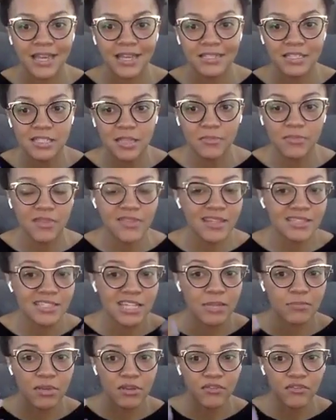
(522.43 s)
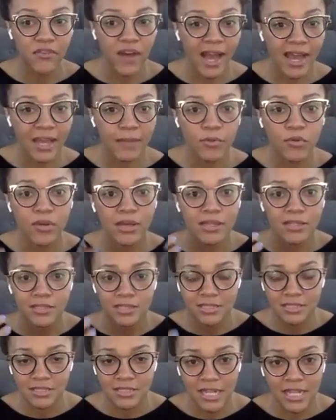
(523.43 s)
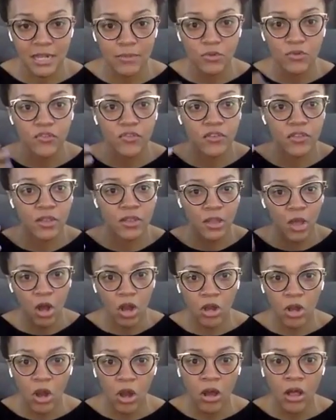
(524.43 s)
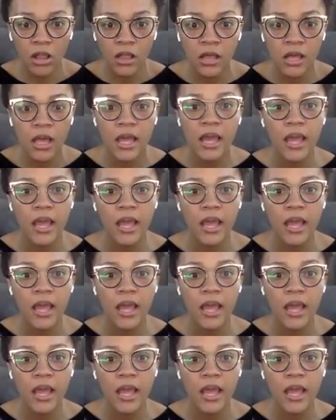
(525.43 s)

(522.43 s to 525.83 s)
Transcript: as something that's going to be viable and sustainable for the long haul.